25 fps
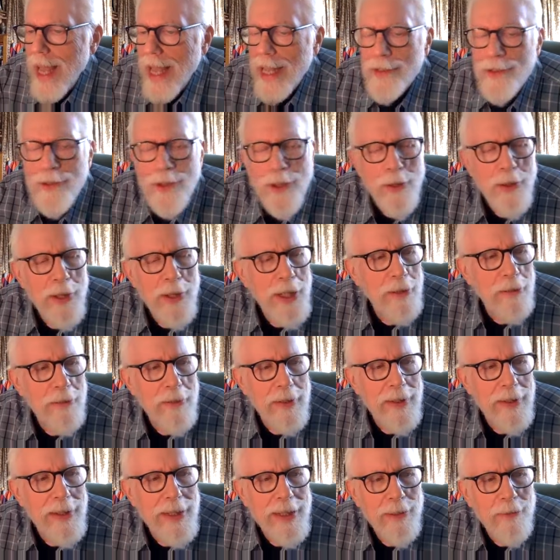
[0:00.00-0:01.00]
And so
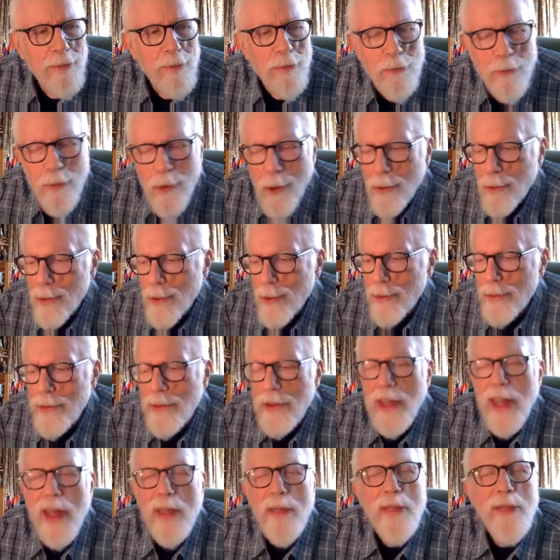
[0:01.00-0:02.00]
he
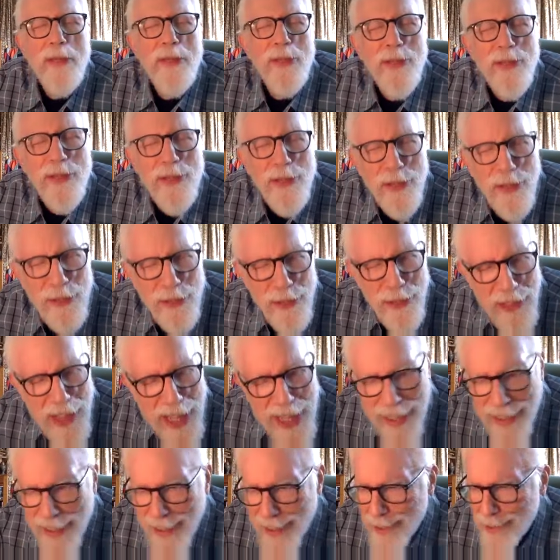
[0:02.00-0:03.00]
rolled the
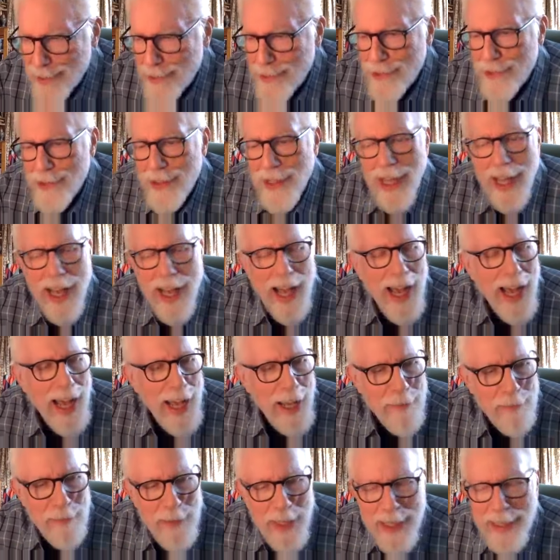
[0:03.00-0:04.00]
thinnest,
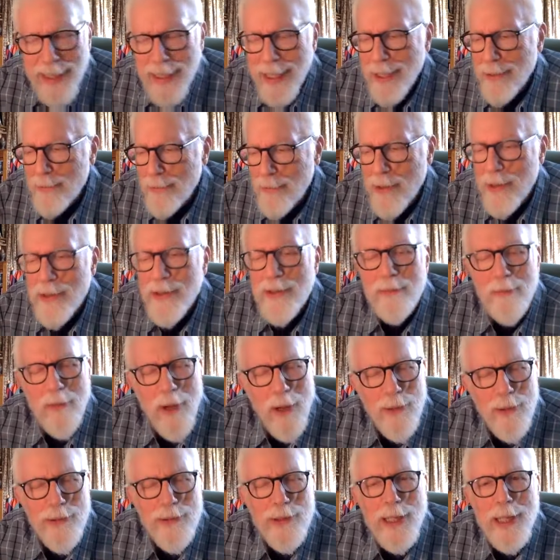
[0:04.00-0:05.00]
I mean, it was
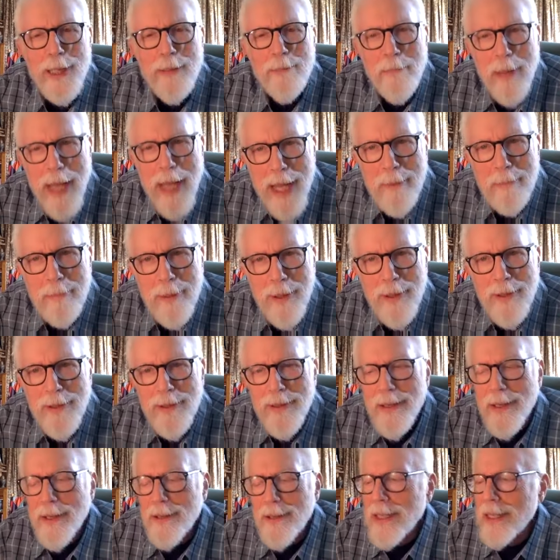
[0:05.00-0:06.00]
mostly paper,
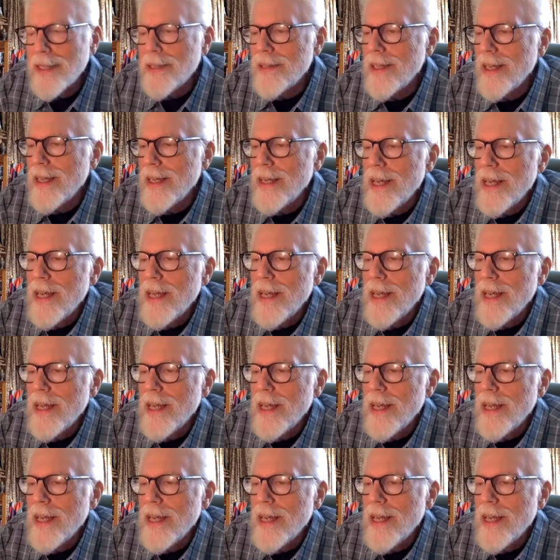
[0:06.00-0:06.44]
okay,